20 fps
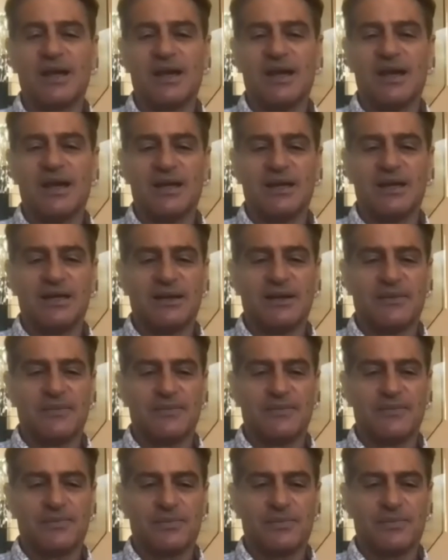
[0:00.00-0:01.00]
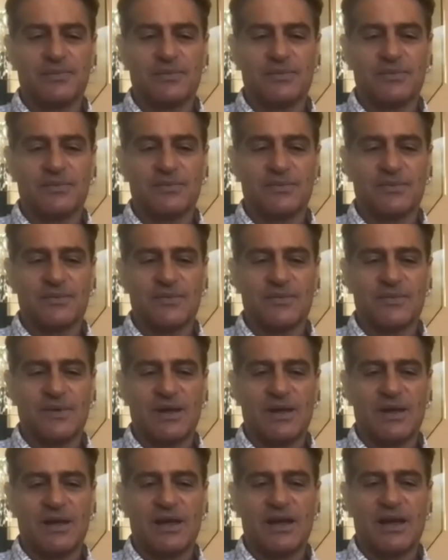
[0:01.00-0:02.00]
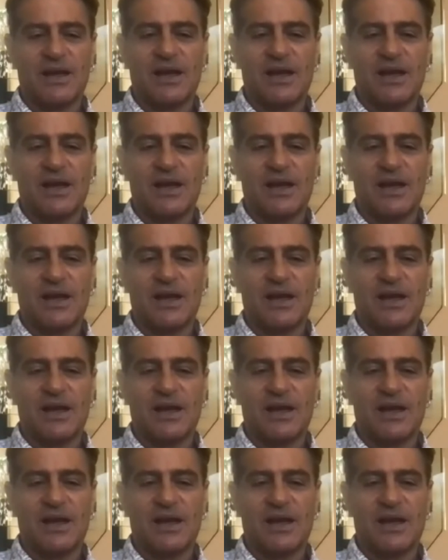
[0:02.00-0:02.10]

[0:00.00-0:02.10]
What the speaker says: Nothing is said.